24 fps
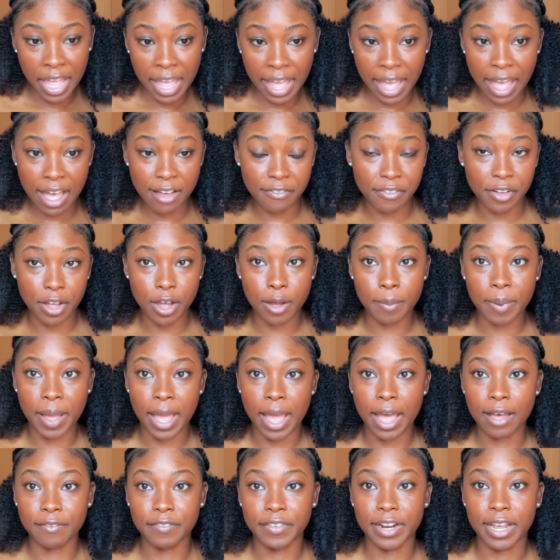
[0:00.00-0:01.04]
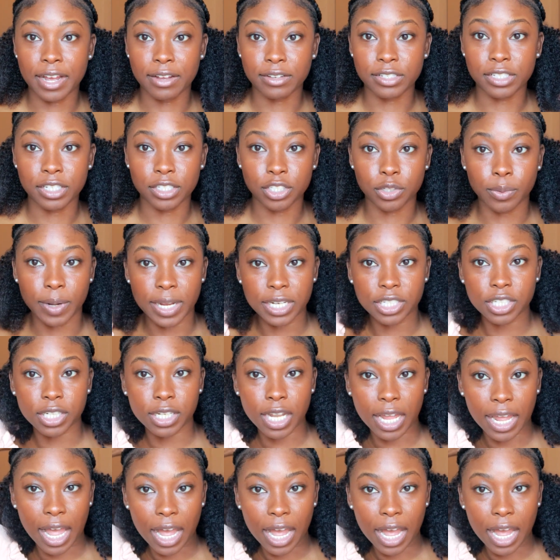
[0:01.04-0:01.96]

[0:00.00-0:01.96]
half up, half down situation.